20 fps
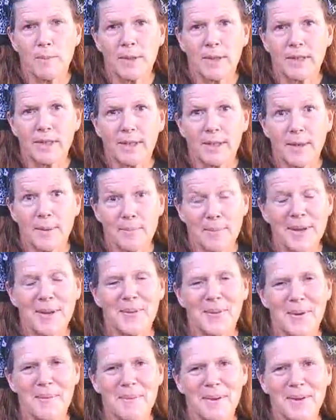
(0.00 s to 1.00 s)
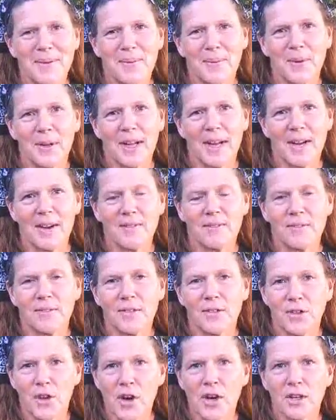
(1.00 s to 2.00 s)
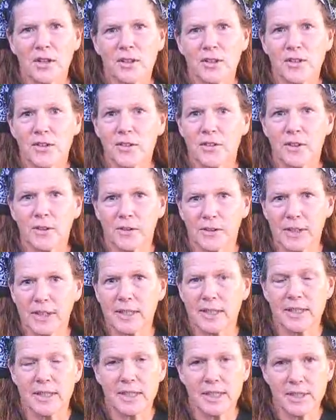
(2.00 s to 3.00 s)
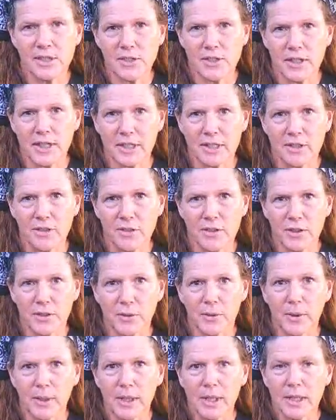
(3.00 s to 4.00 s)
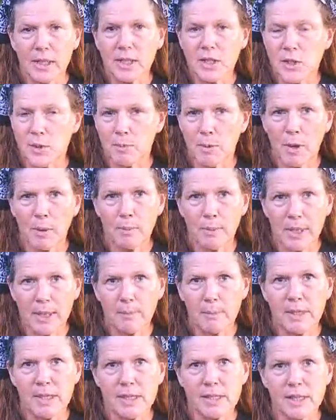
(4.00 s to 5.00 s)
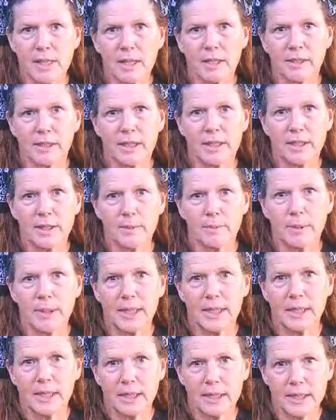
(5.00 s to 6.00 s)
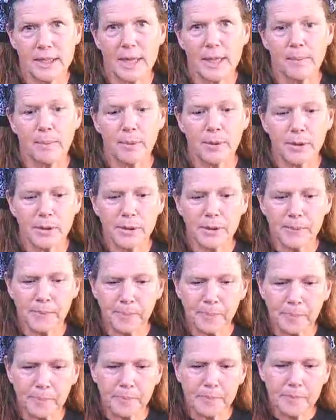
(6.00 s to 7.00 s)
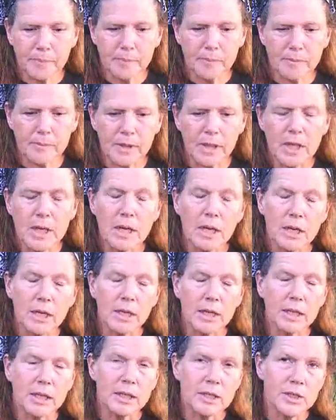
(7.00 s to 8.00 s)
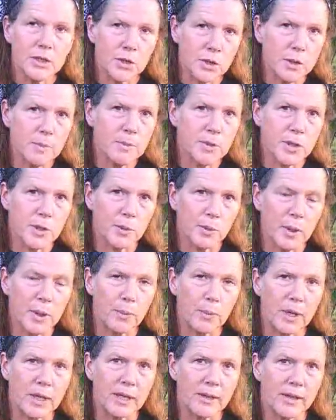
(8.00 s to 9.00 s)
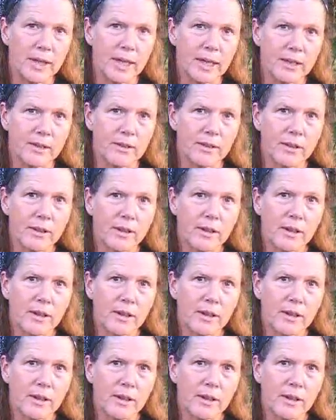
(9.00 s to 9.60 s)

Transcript: women, many women, will have daughters they'll need to teach things to, small babies that'll need to be diapered. In scripture we read that